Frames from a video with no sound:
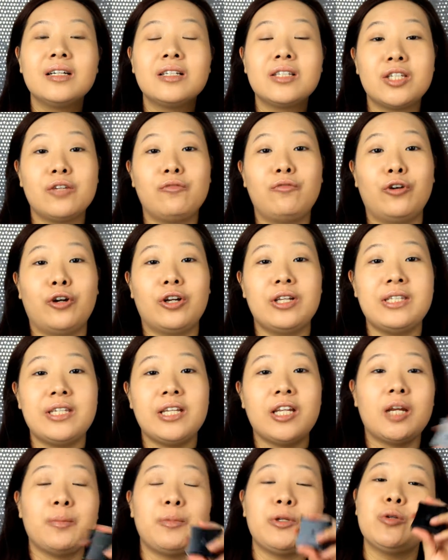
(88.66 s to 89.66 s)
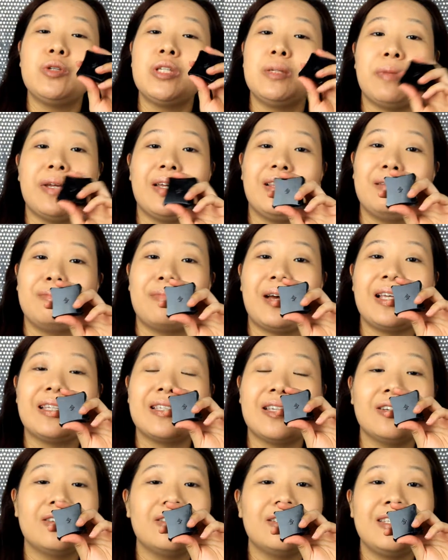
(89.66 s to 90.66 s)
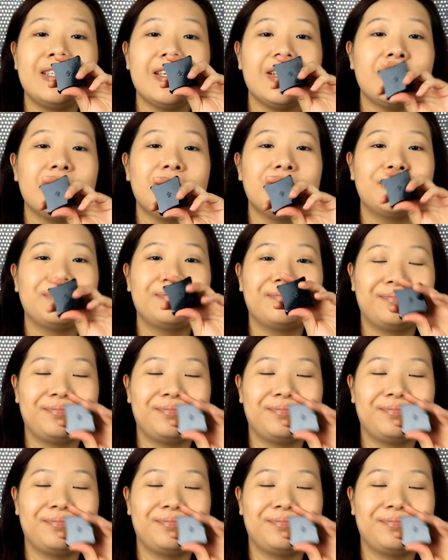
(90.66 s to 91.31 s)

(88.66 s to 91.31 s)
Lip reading: So for concealer, I'll be using my Illamasqua Concealer.